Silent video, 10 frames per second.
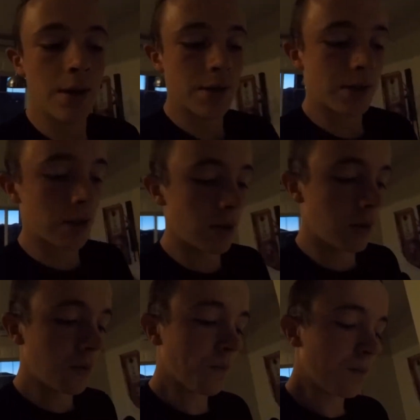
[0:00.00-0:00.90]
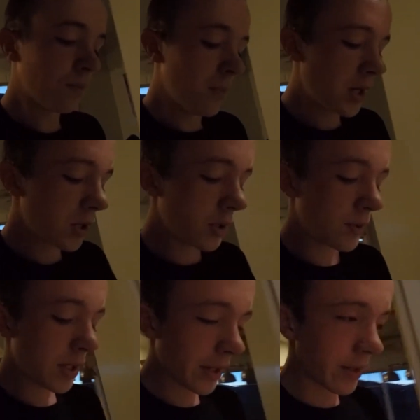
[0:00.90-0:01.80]
So, make sure you
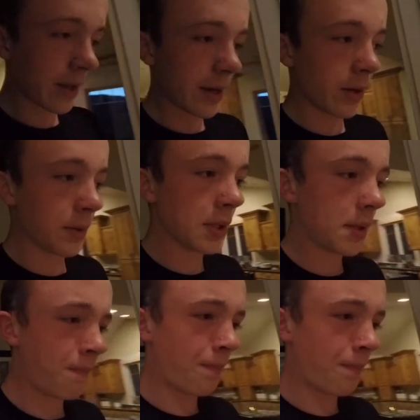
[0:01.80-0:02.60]
check that out.